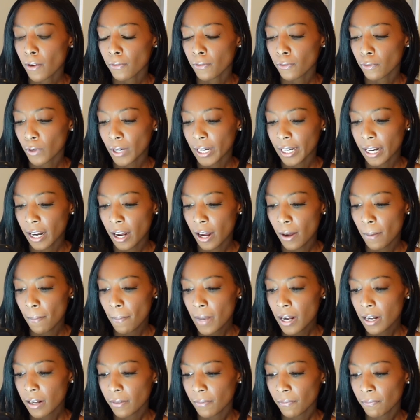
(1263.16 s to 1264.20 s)
freedom.
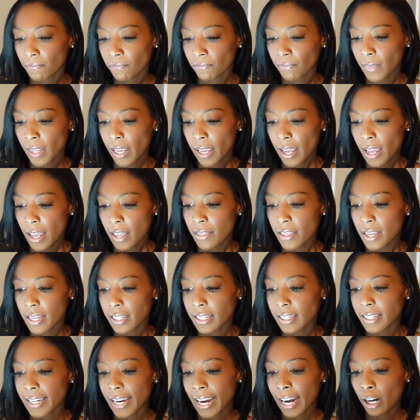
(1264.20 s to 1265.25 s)

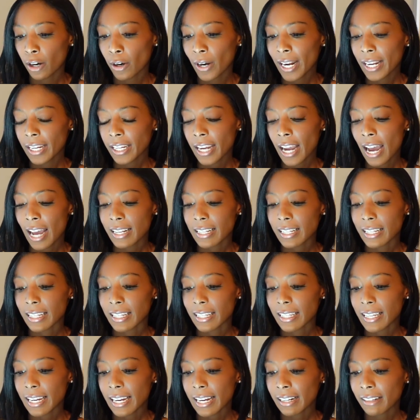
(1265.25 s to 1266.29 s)
This daring yet
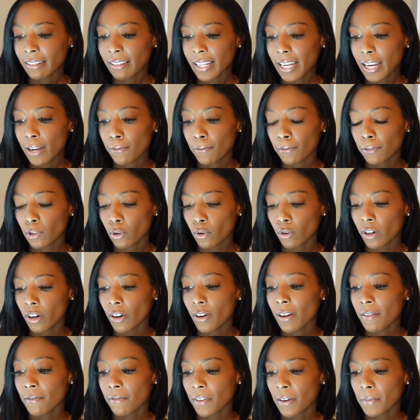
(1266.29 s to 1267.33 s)
distinctly floral
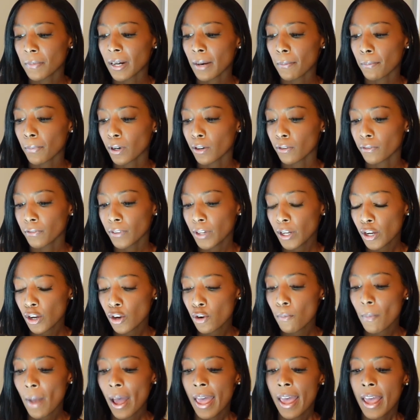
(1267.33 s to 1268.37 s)
and feminine
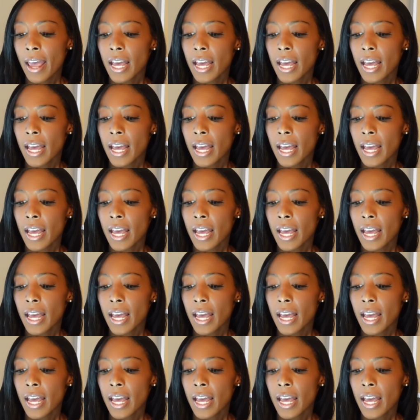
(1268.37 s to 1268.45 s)
perfume